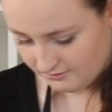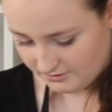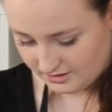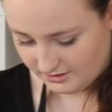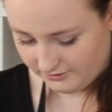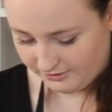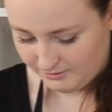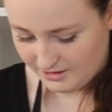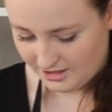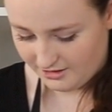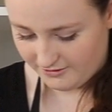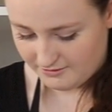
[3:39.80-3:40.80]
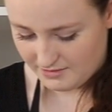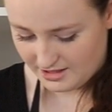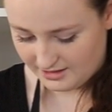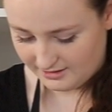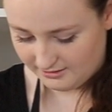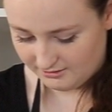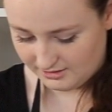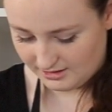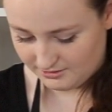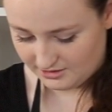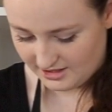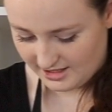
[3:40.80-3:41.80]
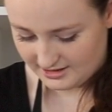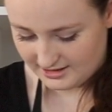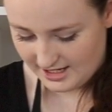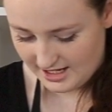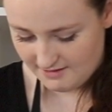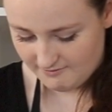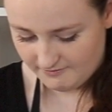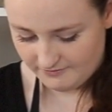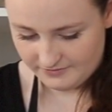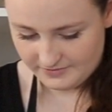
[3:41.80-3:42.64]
We'll just flip that over and make a little double-sided tape,